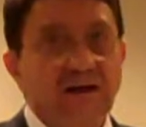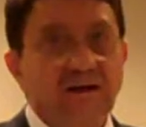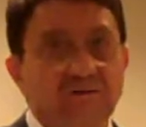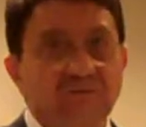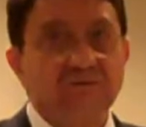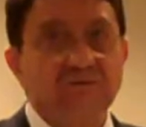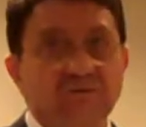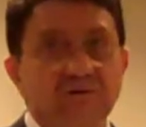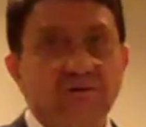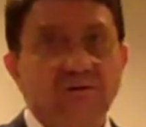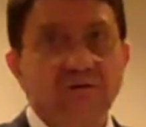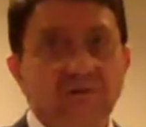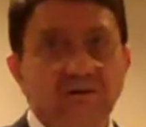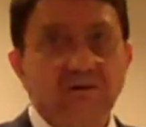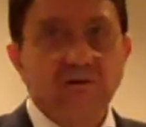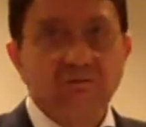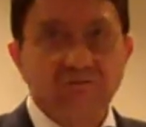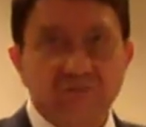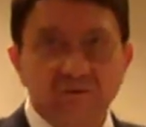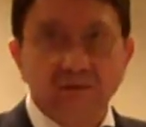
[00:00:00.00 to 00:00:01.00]
has
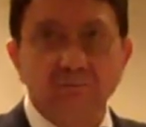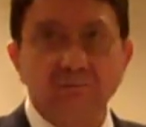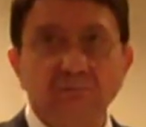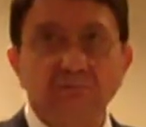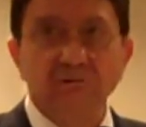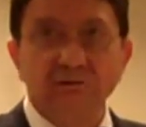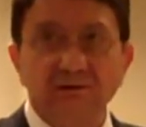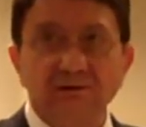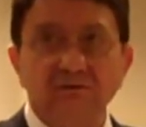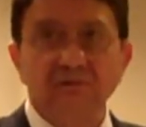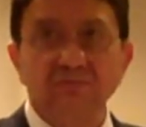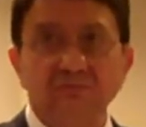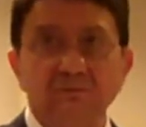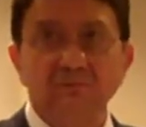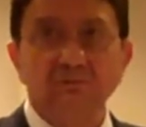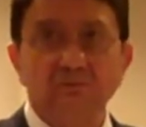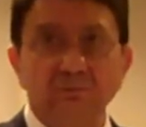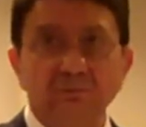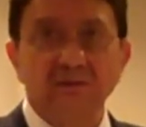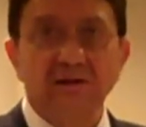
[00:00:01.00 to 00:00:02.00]
some credit
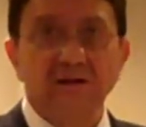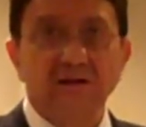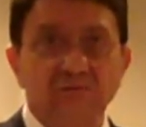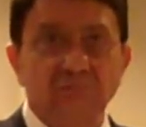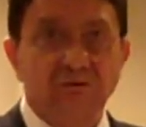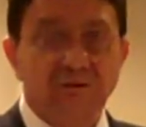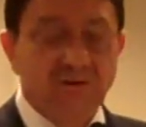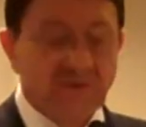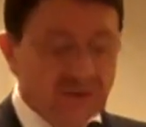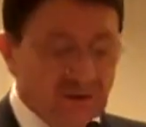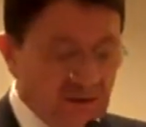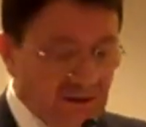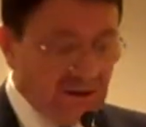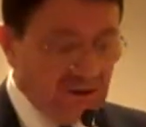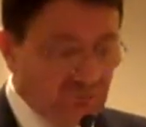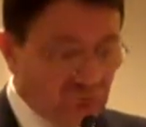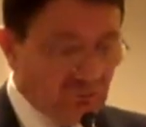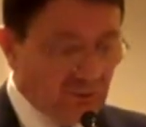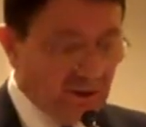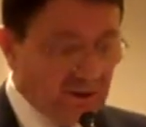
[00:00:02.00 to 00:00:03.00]
to be given
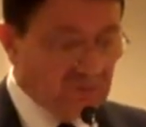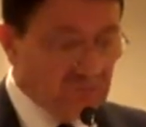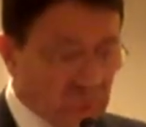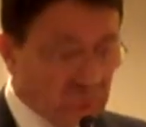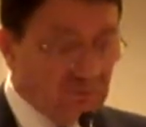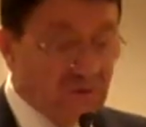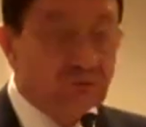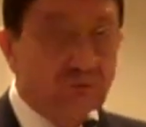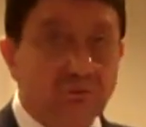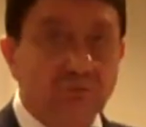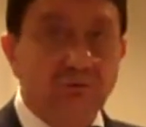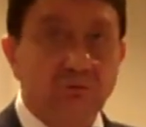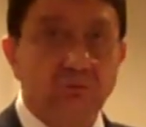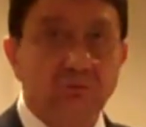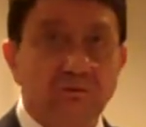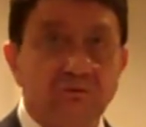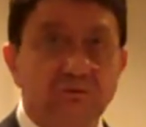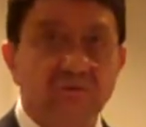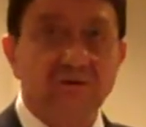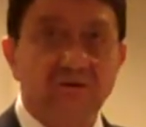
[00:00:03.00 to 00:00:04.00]
in trying to
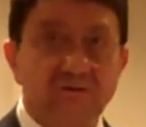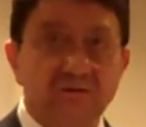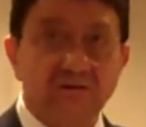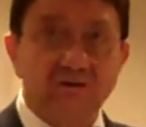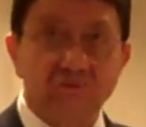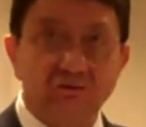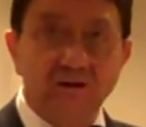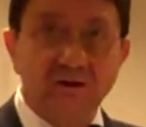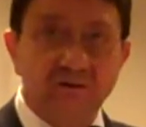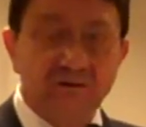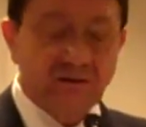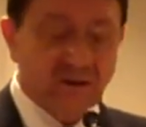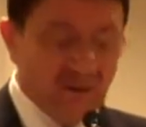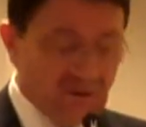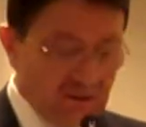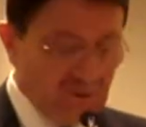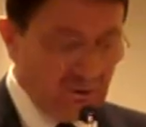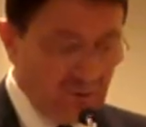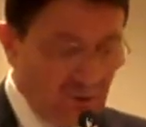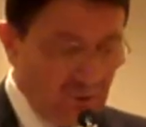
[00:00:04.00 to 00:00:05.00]
introduce this agenda
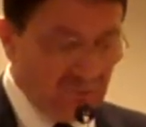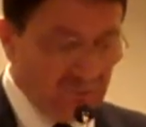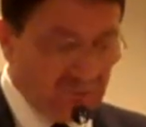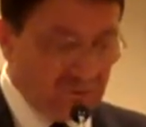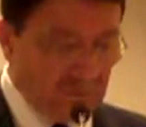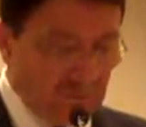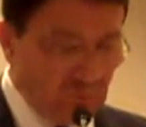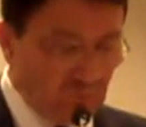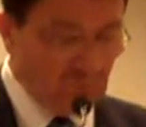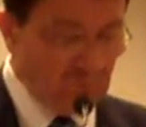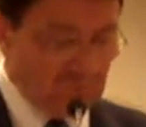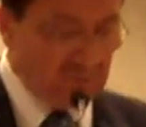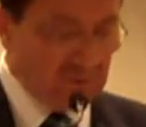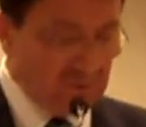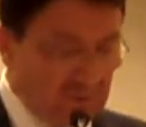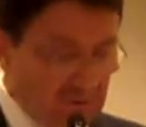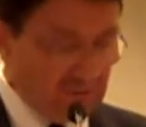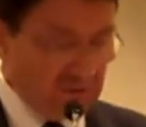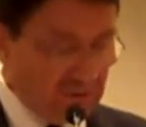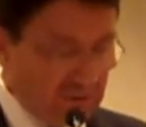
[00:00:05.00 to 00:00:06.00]
on the global
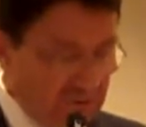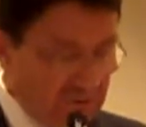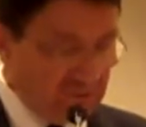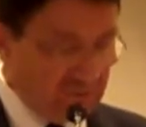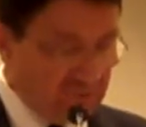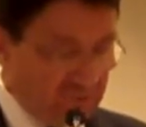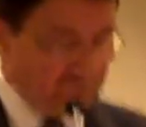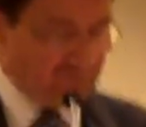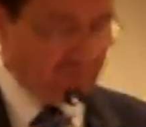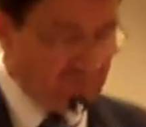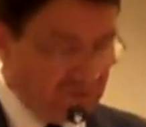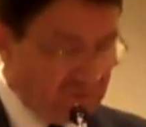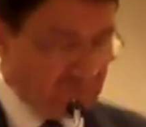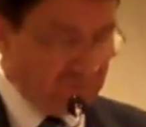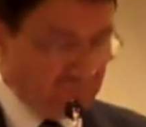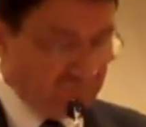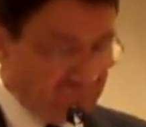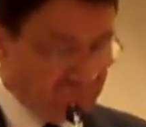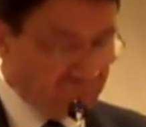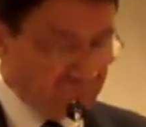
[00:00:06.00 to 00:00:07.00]
scene.
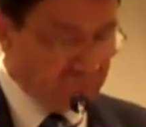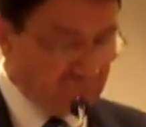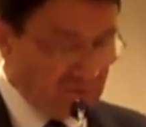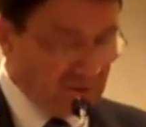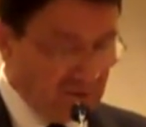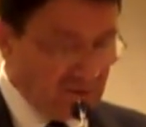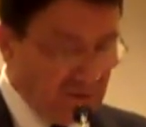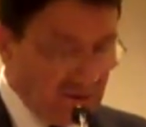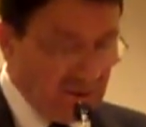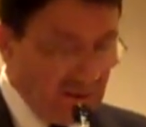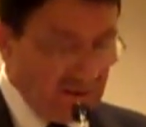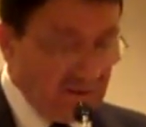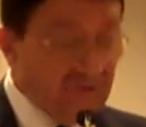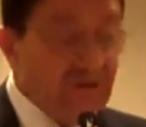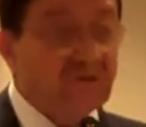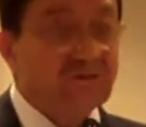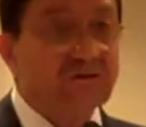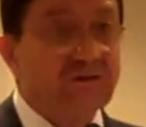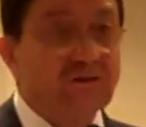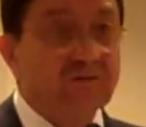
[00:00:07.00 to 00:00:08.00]

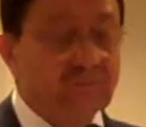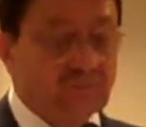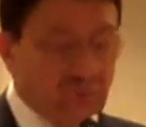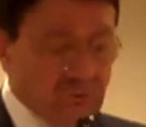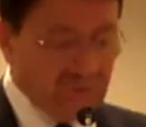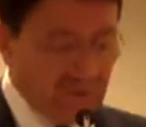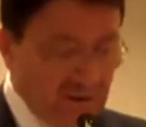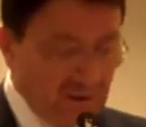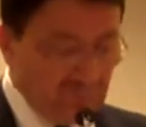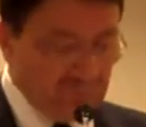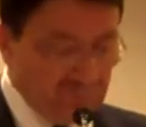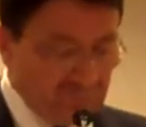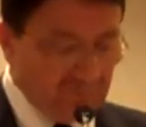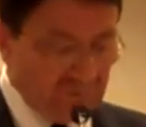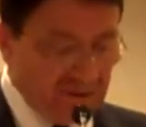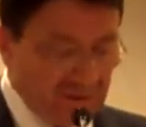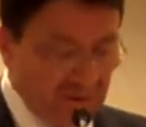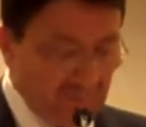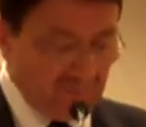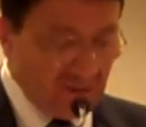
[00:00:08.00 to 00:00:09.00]
This has no doubt
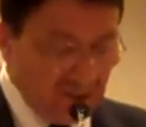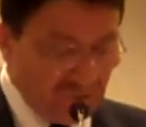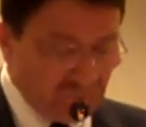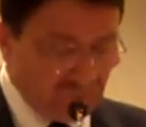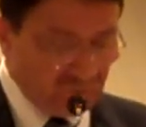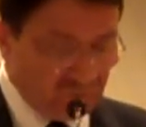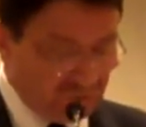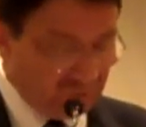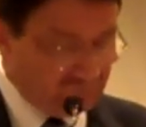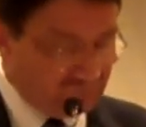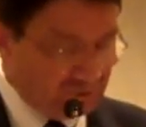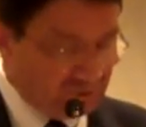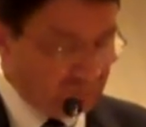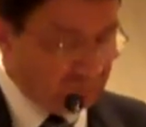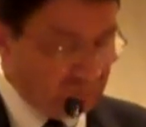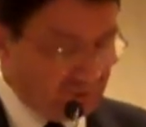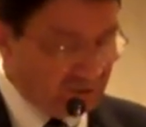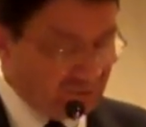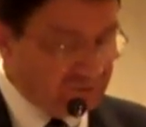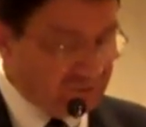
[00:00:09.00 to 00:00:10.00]
been a major shift in
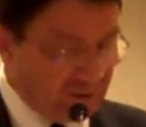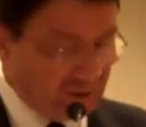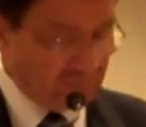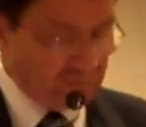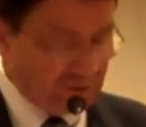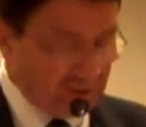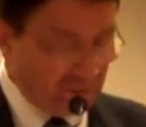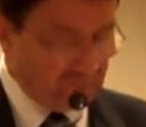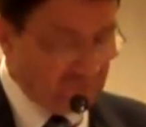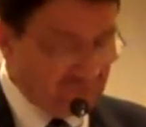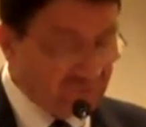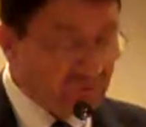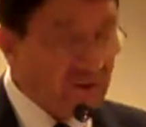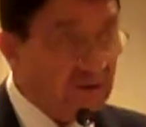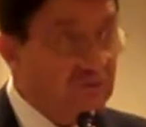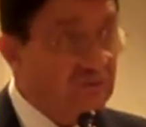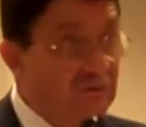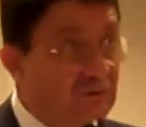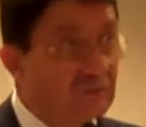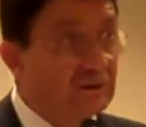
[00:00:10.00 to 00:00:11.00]
the paradigm in our
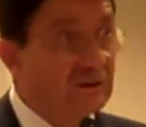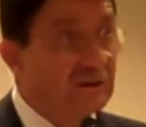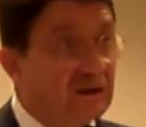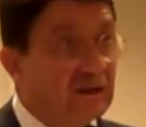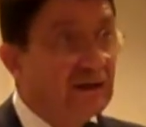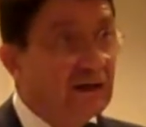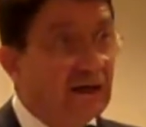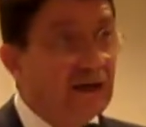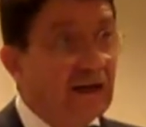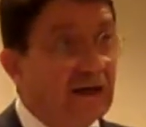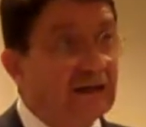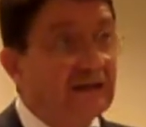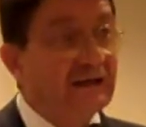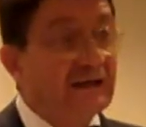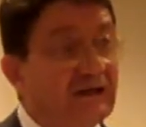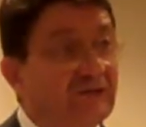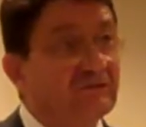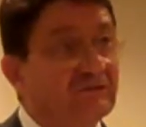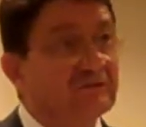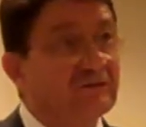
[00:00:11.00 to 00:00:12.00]
sector, and
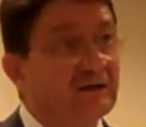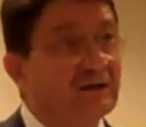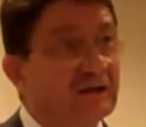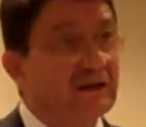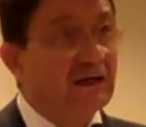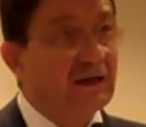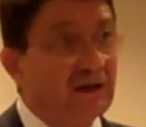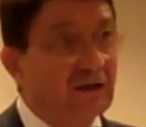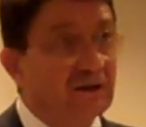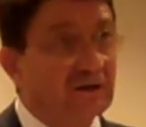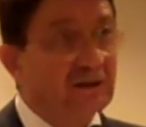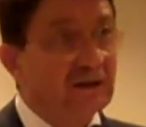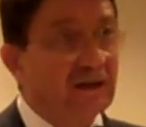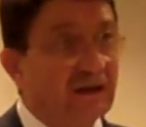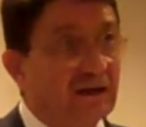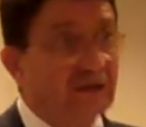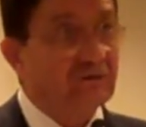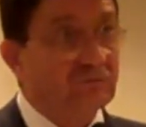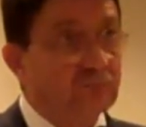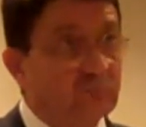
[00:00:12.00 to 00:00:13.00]
it's an
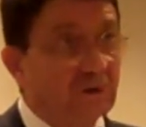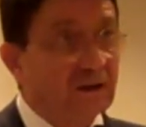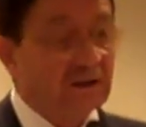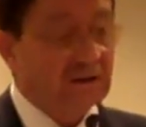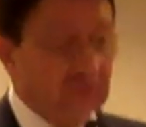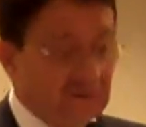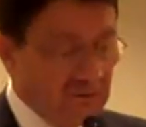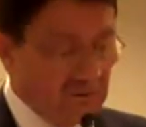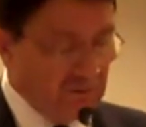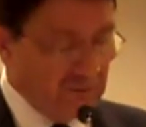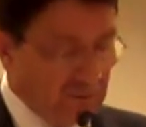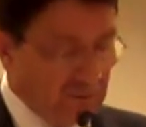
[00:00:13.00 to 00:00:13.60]
area as well,